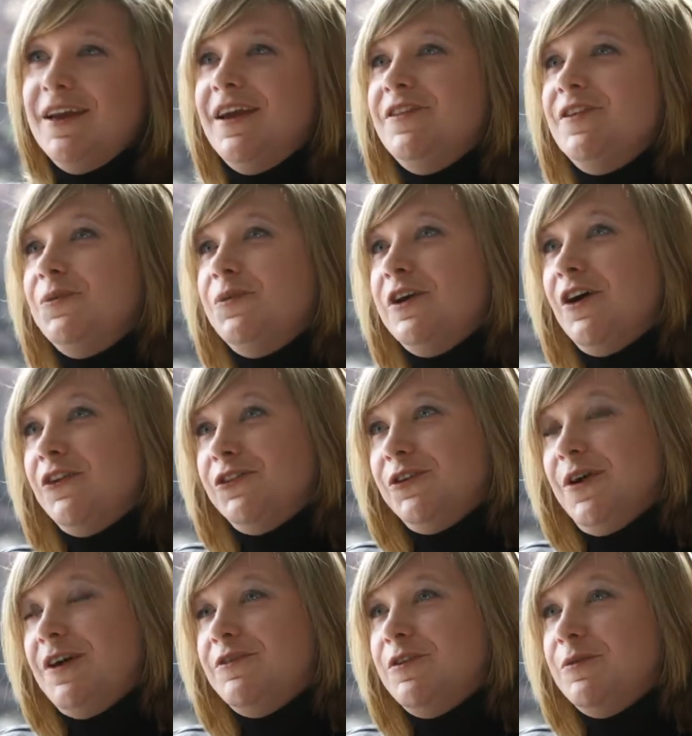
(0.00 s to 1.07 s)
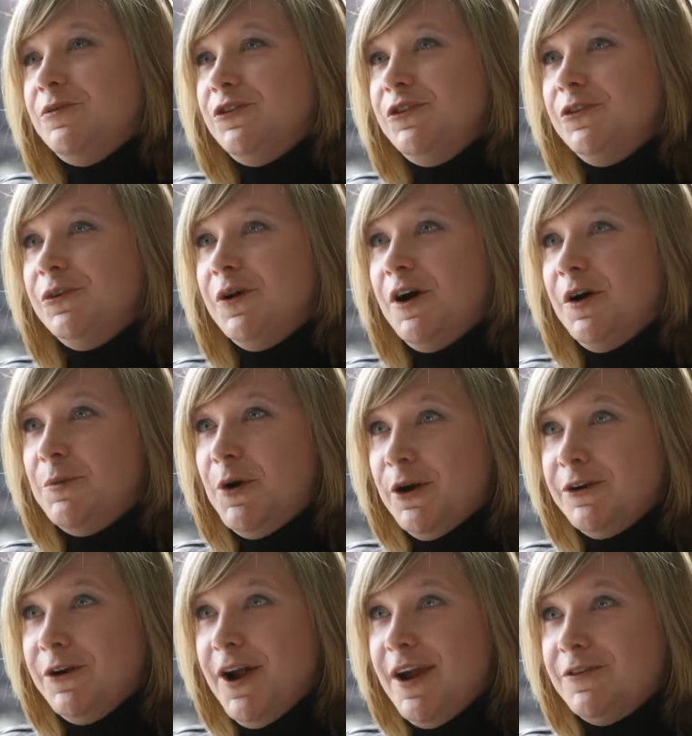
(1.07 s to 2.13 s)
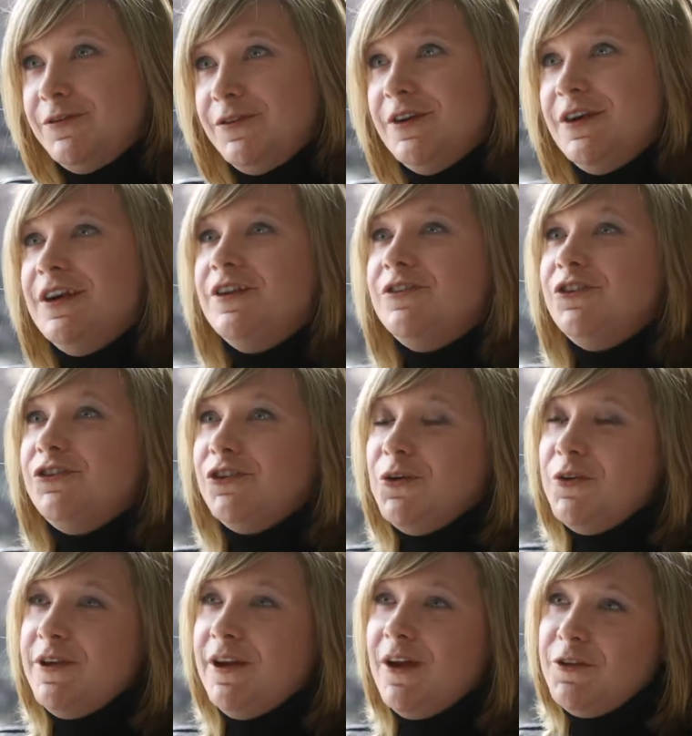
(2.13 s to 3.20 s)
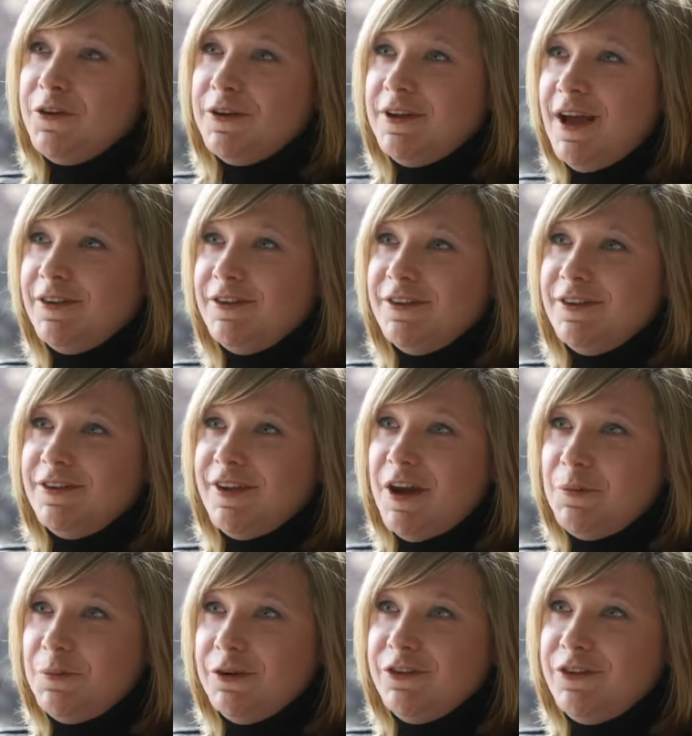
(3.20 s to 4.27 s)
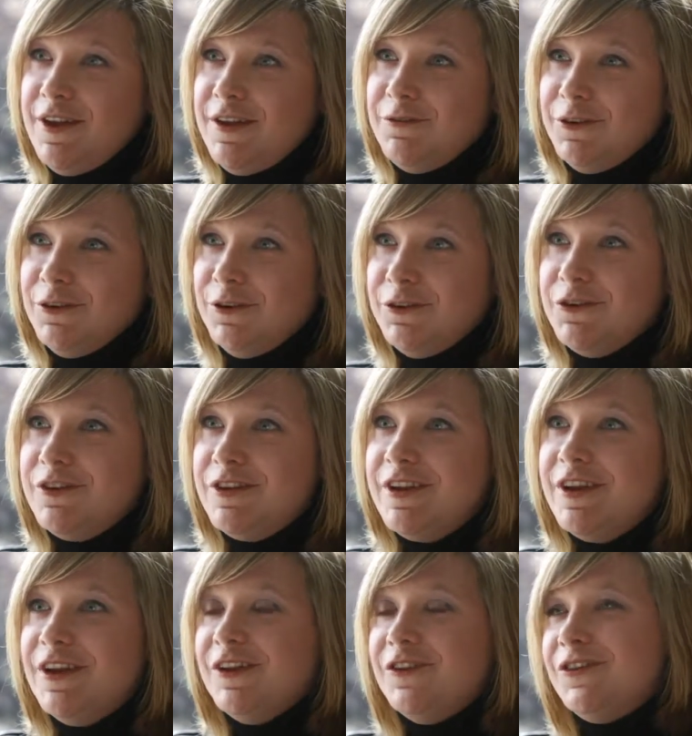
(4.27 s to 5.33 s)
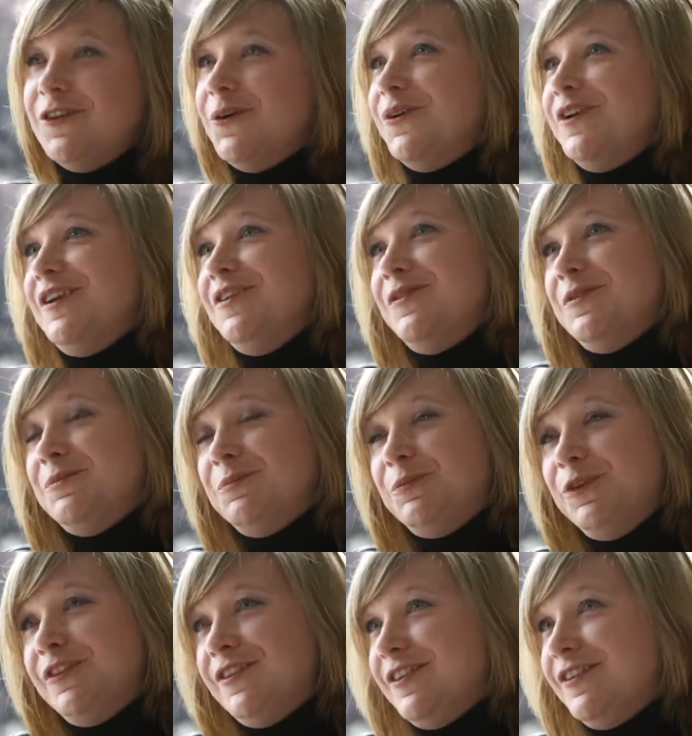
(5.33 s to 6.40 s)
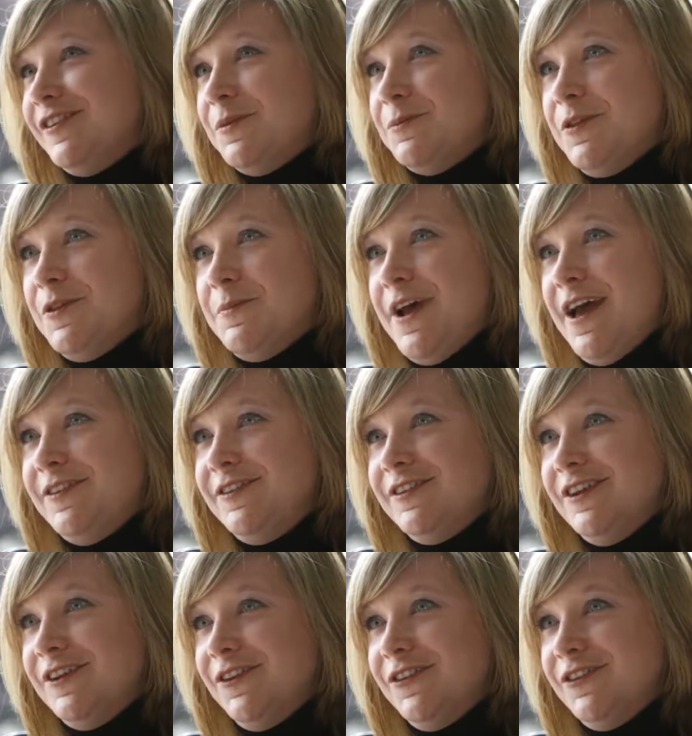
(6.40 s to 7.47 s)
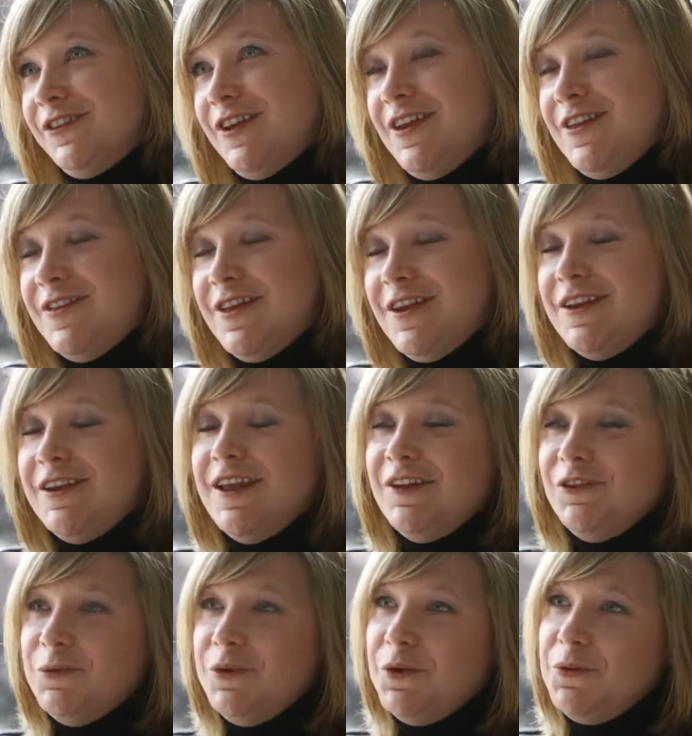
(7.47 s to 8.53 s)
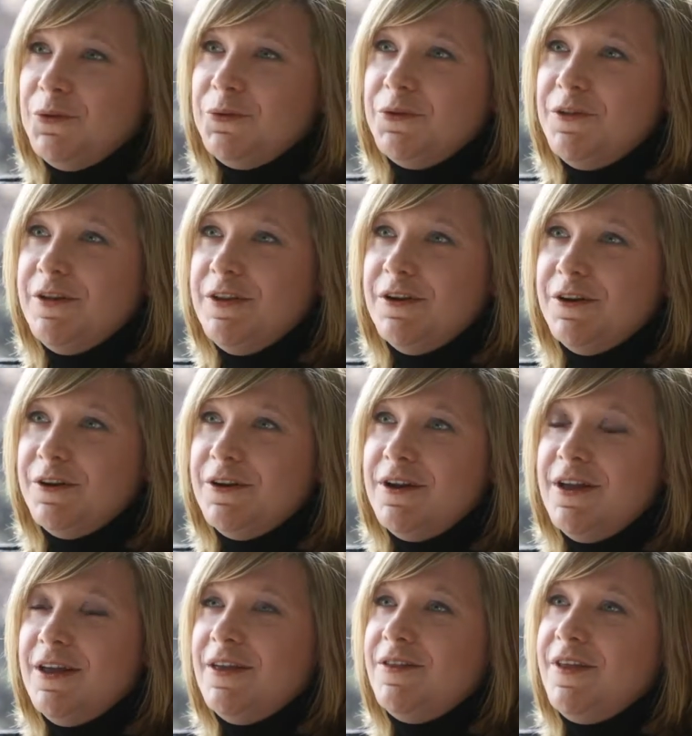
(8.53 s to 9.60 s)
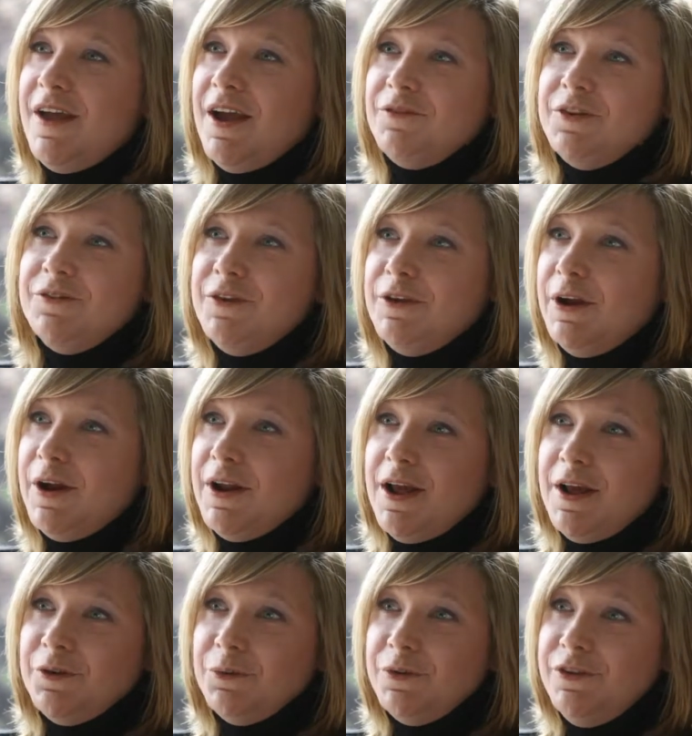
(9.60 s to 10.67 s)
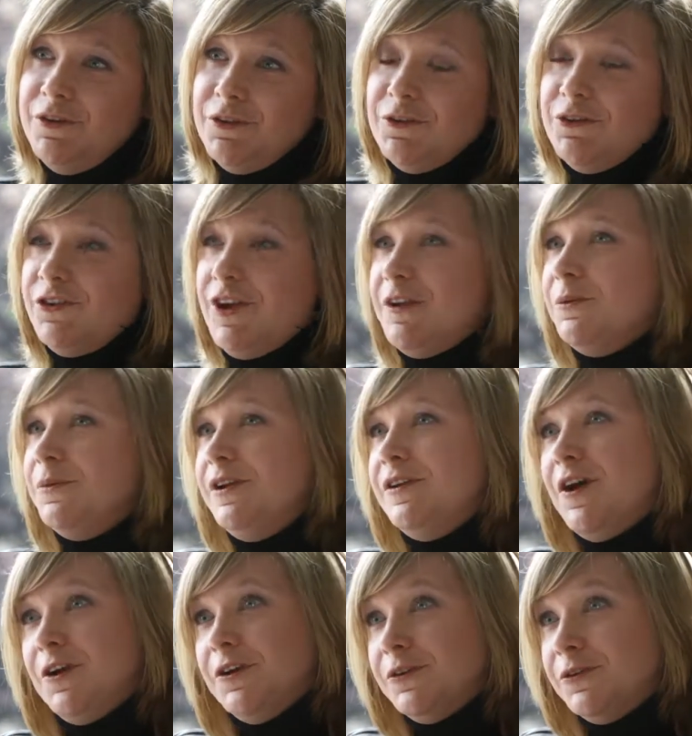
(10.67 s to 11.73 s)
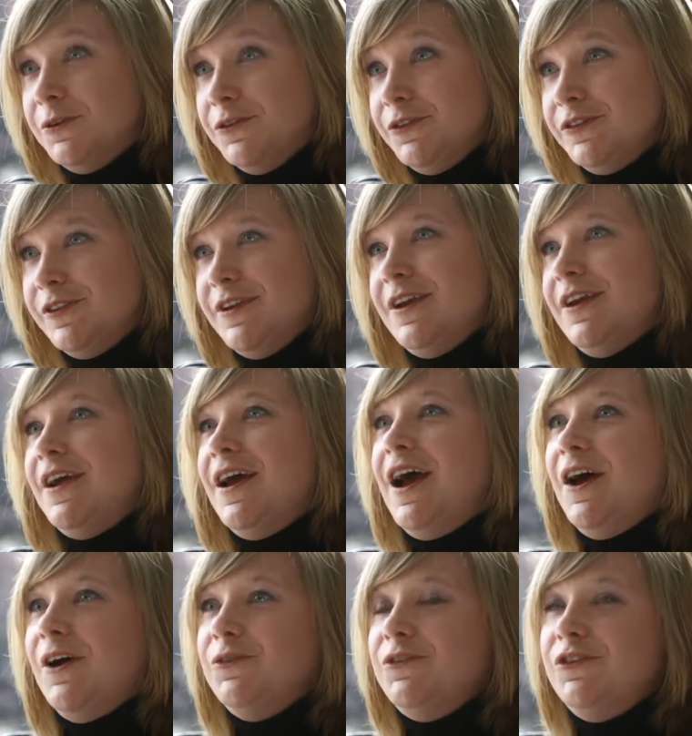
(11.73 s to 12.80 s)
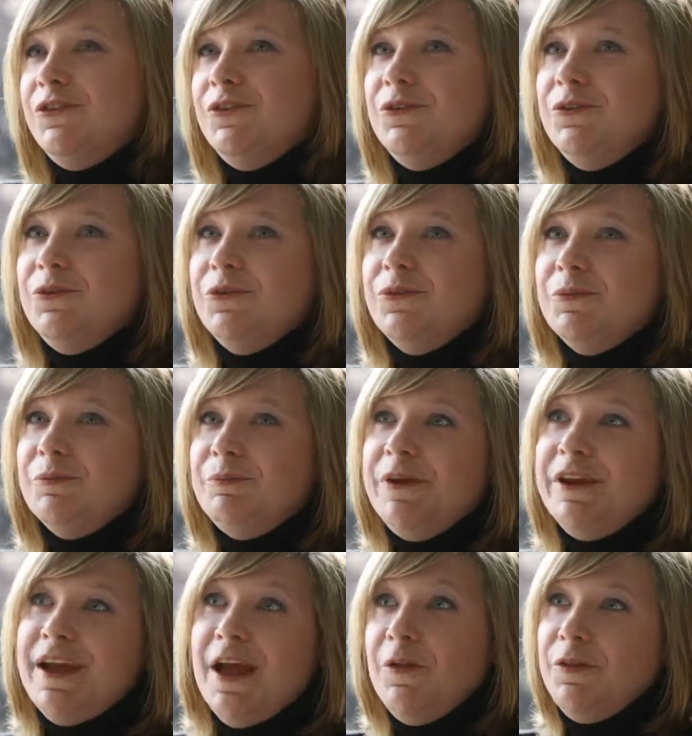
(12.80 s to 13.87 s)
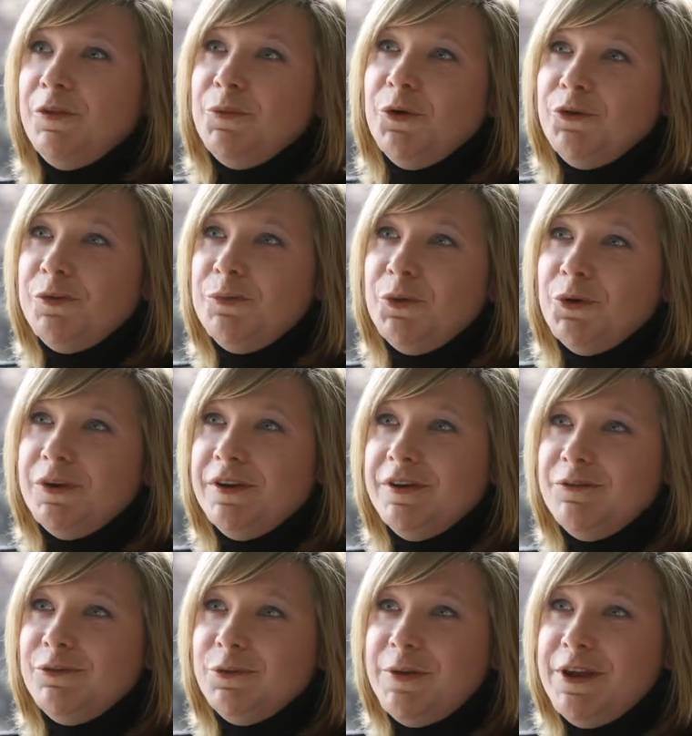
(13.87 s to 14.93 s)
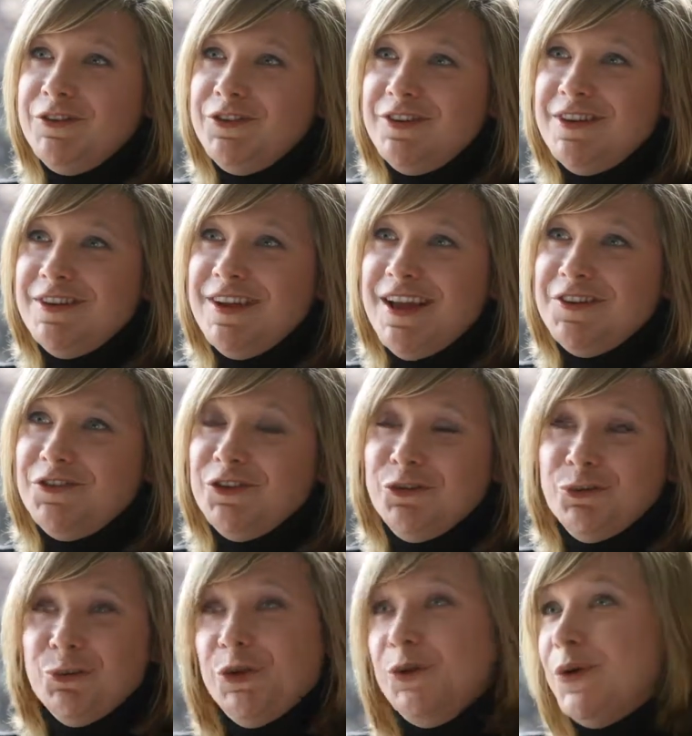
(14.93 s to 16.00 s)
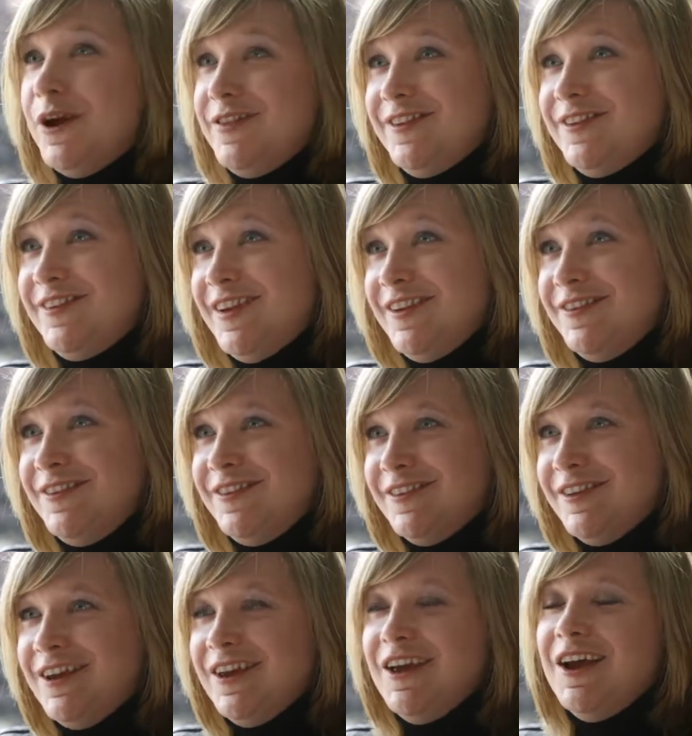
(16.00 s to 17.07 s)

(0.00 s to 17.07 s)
And then we also have them do a bar graph to show the other classes how much they've earned. So it even puts in some of the math skills, and then as we go through the year, they have to figure out how to research, how to read articles, how to pick out the most important information and not just rewrite the sentence.